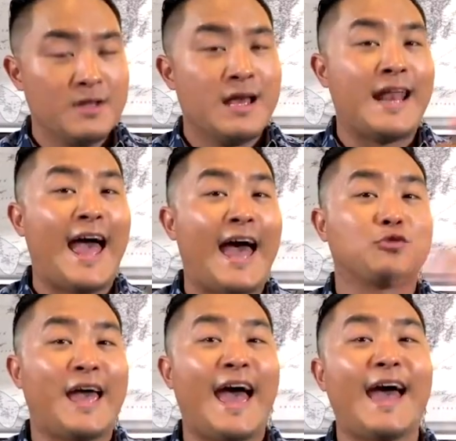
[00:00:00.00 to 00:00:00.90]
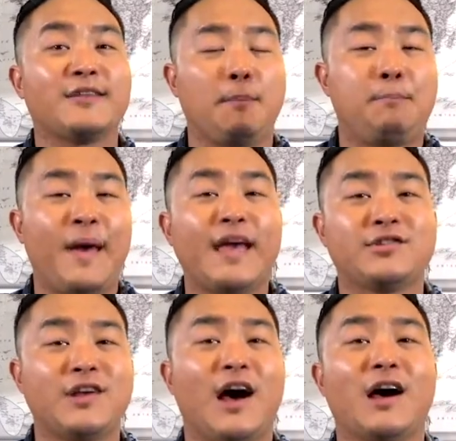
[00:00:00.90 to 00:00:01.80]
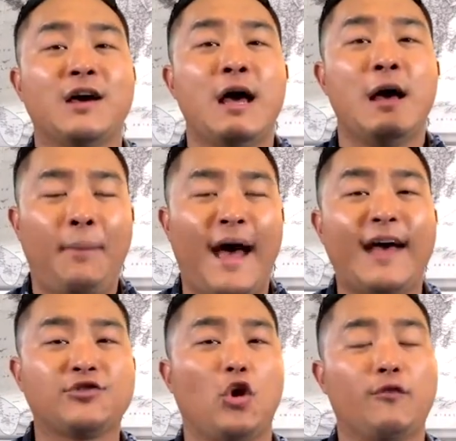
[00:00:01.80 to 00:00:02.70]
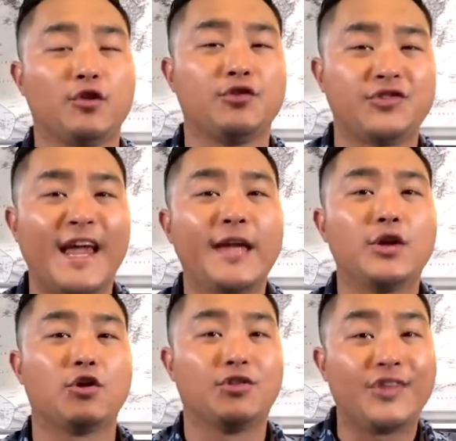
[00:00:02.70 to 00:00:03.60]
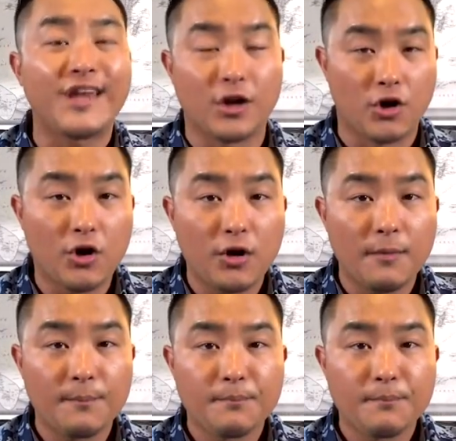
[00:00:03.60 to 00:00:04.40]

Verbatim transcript: And as we had the Pesach Passover Seder dinner,